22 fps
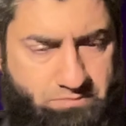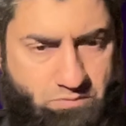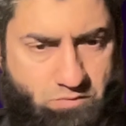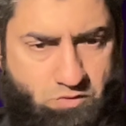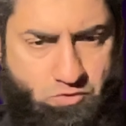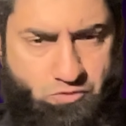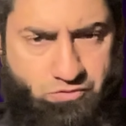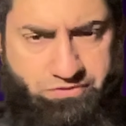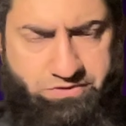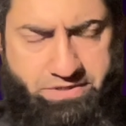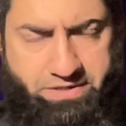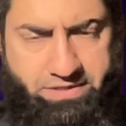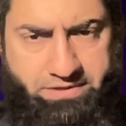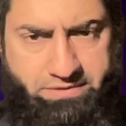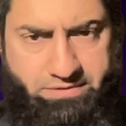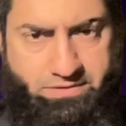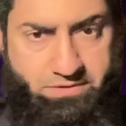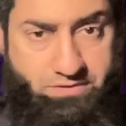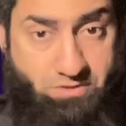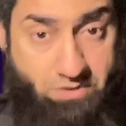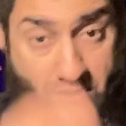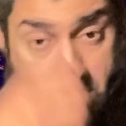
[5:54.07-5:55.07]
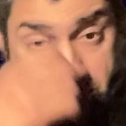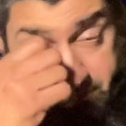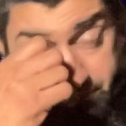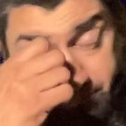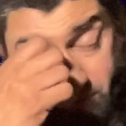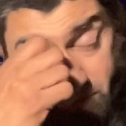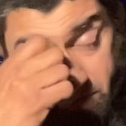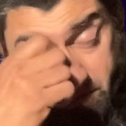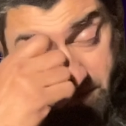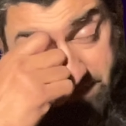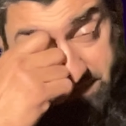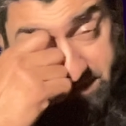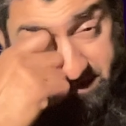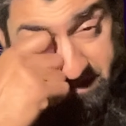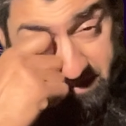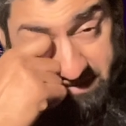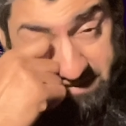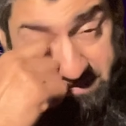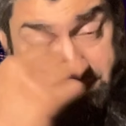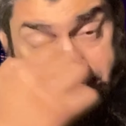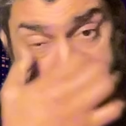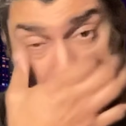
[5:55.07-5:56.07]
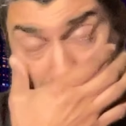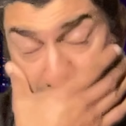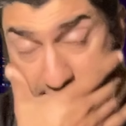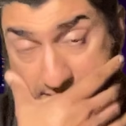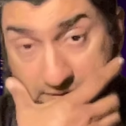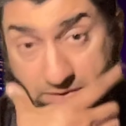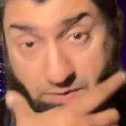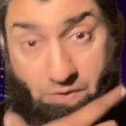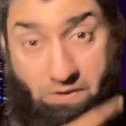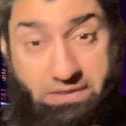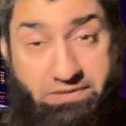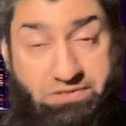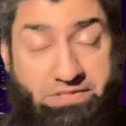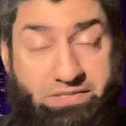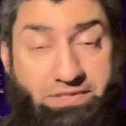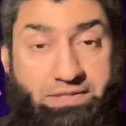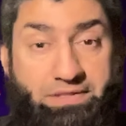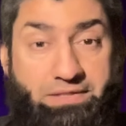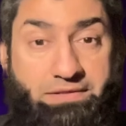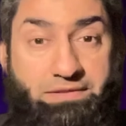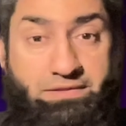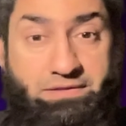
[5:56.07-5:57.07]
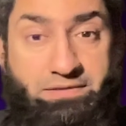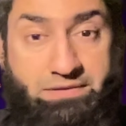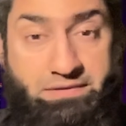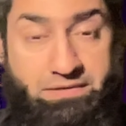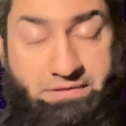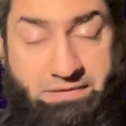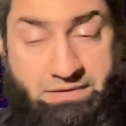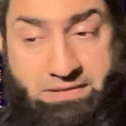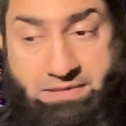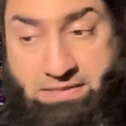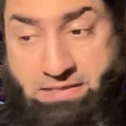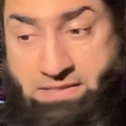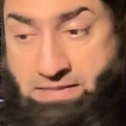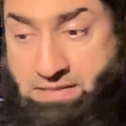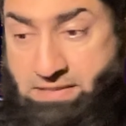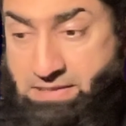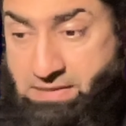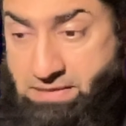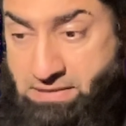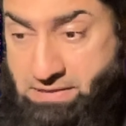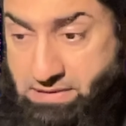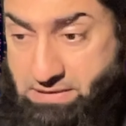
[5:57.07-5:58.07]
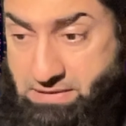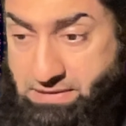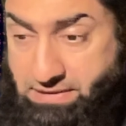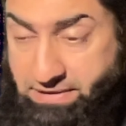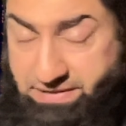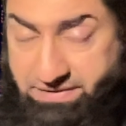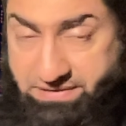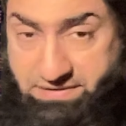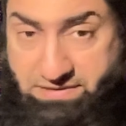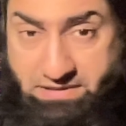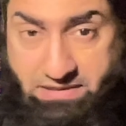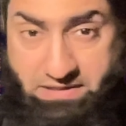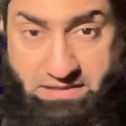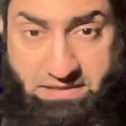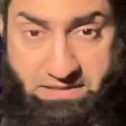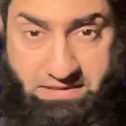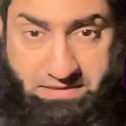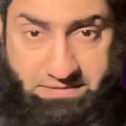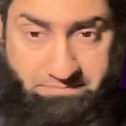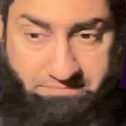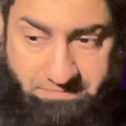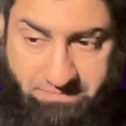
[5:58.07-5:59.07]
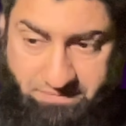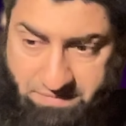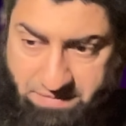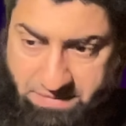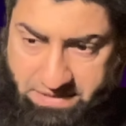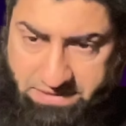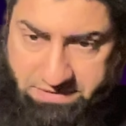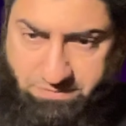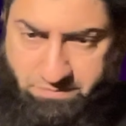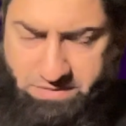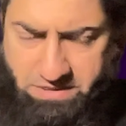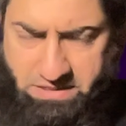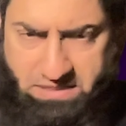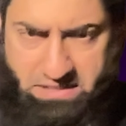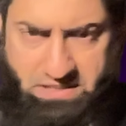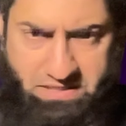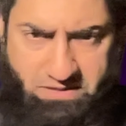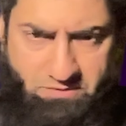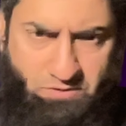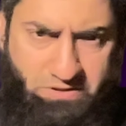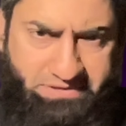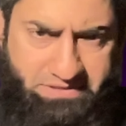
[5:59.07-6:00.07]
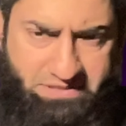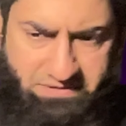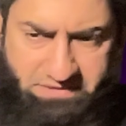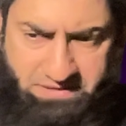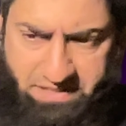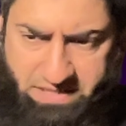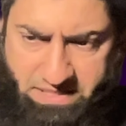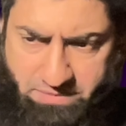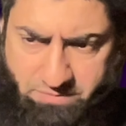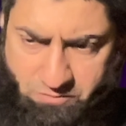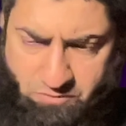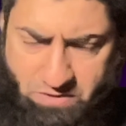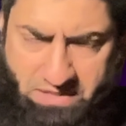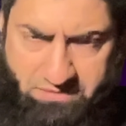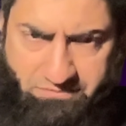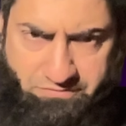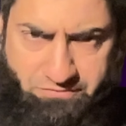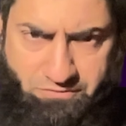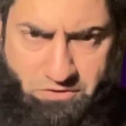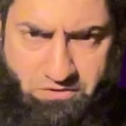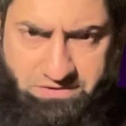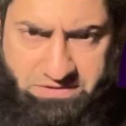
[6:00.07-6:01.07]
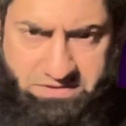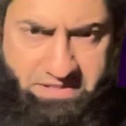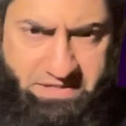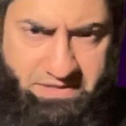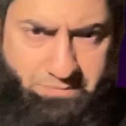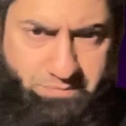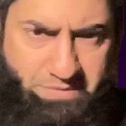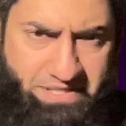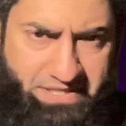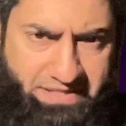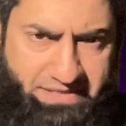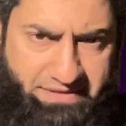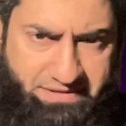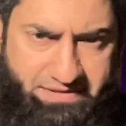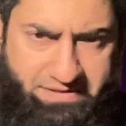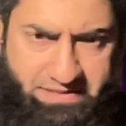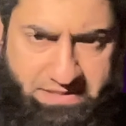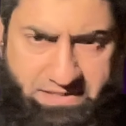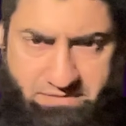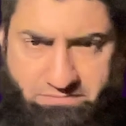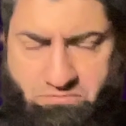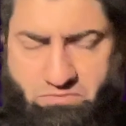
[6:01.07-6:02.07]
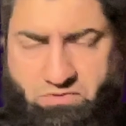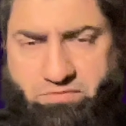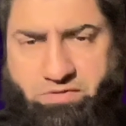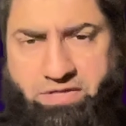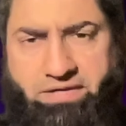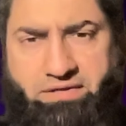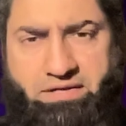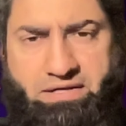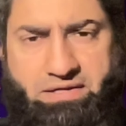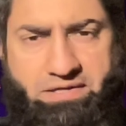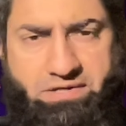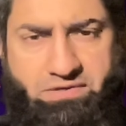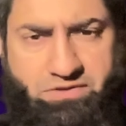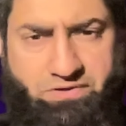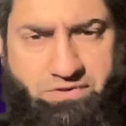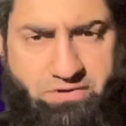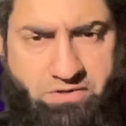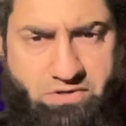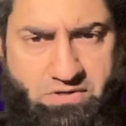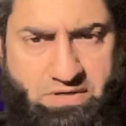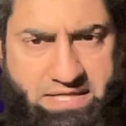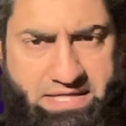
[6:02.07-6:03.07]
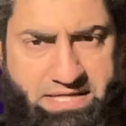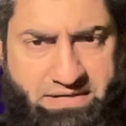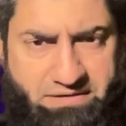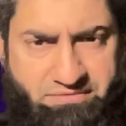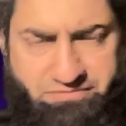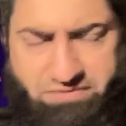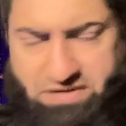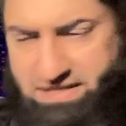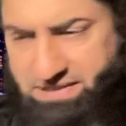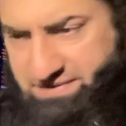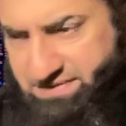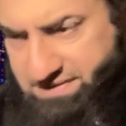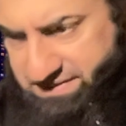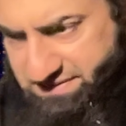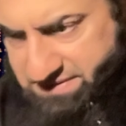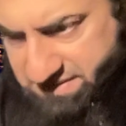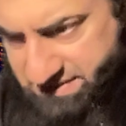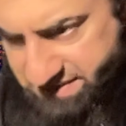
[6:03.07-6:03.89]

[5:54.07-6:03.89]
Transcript: Who's gonna talk for us? That's still the question. Is what's his name? Renfro is gonna be in there. I don't know. I gotta find these